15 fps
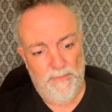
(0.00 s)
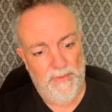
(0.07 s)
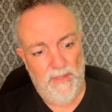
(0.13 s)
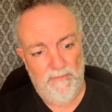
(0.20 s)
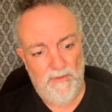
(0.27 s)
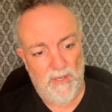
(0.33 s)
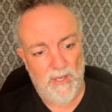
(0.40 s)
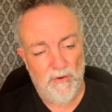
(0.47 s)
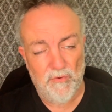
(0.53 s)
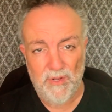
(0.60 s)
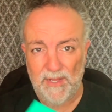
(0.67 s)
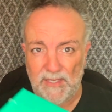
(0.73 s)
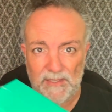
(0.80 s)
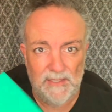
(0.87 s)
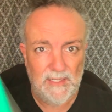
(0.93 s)
if you can
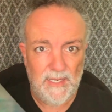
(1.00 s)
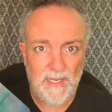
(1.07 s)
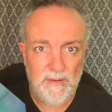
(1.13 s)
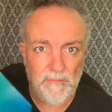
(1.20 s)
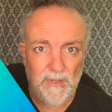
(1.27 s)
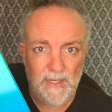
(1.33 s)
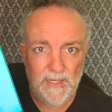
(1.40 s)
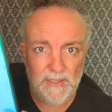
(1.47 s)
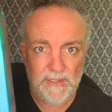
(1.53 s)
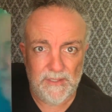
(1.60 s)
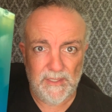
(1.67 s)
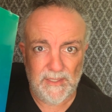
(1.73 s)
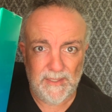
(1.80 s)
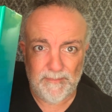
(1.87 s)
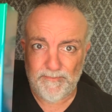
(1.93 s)
really see it, but it's,
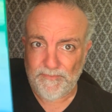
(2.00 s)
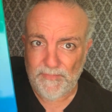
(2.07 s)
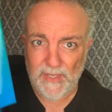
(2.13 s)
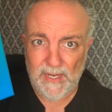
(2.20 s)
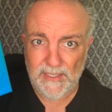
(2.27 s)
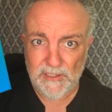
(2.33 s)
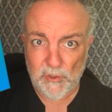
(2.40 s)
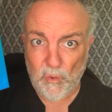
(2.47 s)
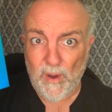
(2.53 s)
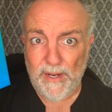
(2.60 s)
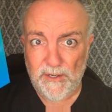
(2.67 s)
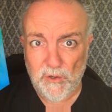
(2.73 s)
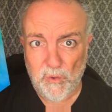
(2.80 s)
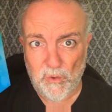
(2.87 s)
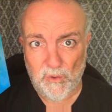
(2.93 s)
uh, it's
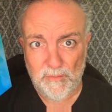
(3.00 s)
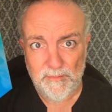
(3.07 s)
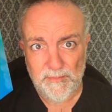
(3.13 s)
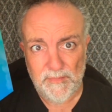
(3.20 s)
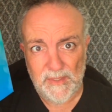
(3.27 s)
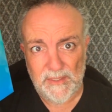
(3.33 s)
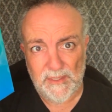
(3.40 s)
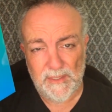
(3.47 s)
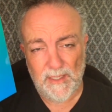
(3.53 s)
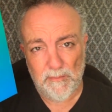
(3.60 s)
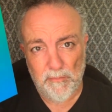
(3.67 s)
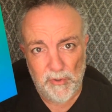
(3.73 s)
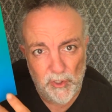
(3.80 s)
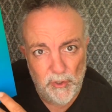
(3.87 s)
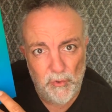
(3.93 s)
quite cool, this uh,
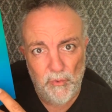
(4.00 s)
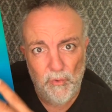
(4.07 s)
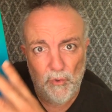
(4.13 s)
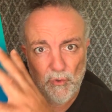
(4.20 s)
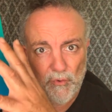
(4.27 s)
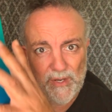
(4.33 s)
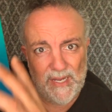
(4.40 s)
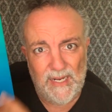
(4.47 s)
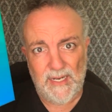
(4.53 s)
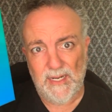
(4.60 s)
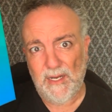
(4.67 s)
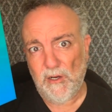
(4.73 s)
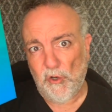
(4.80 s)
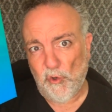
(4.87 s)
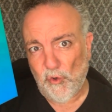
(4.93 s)
blue-green
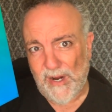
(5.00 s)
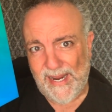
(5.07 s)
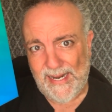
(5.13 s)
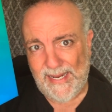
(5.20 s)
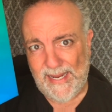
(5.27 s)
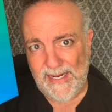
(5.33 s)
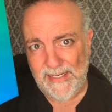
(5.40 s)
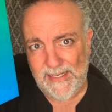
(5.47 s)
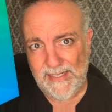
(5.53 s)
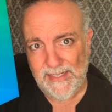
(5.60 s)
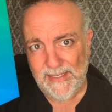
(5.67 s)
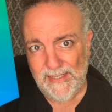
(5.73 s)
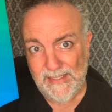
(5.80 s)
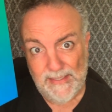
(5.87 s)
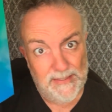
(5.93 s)
gradient.
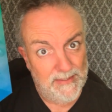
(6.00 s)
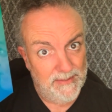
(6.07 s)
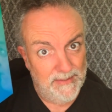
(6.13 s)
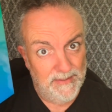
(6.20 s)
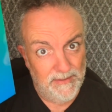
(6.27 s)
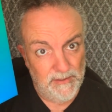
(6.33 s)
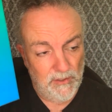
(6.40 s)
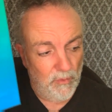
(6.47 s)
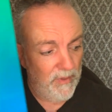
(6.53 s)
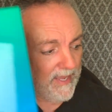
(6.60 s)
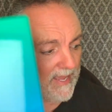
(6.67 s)
So we